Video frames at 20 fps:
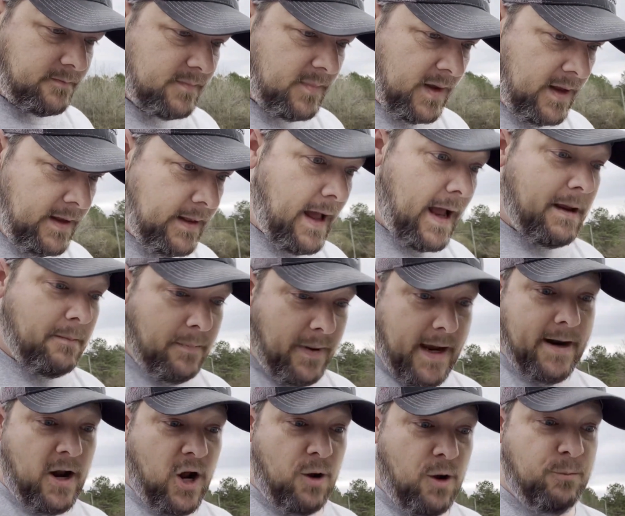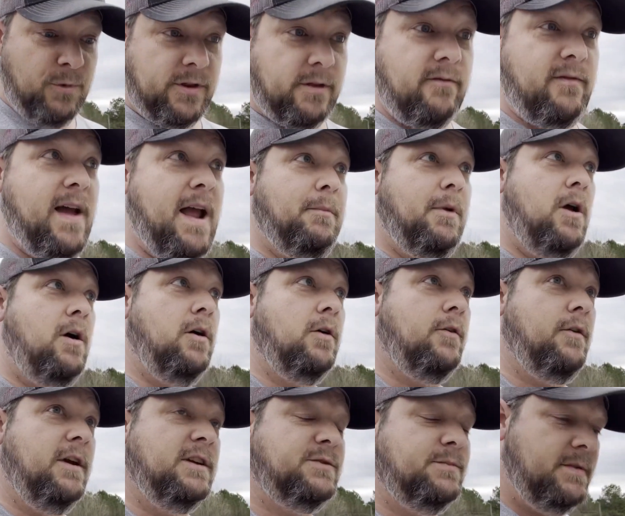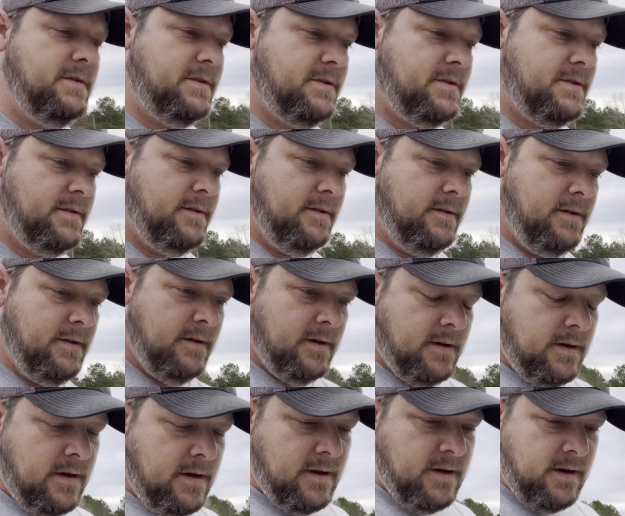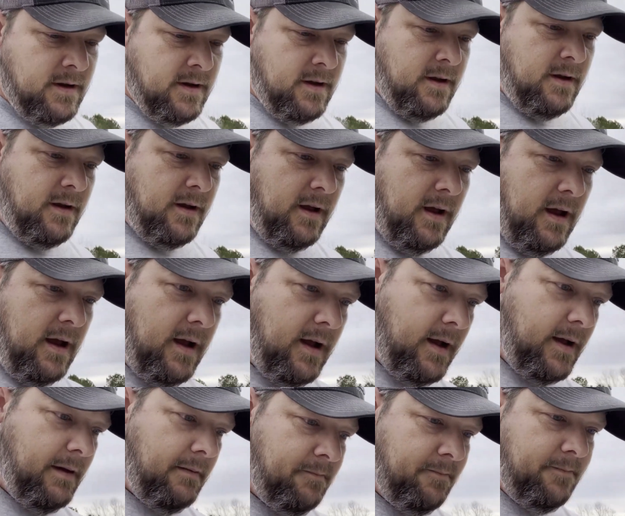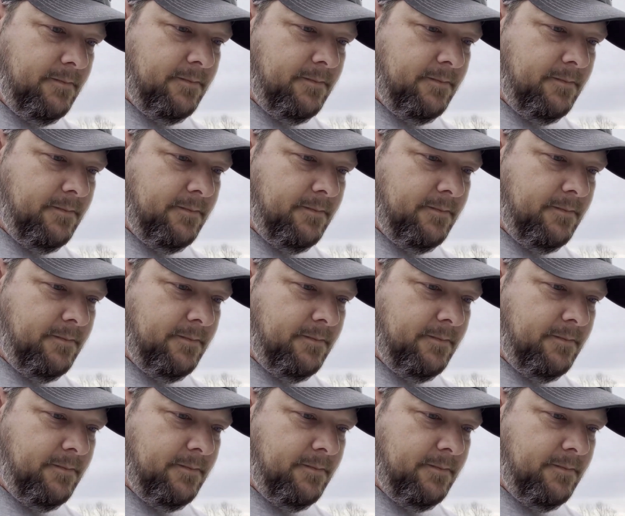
like being home with the family on Christmas, and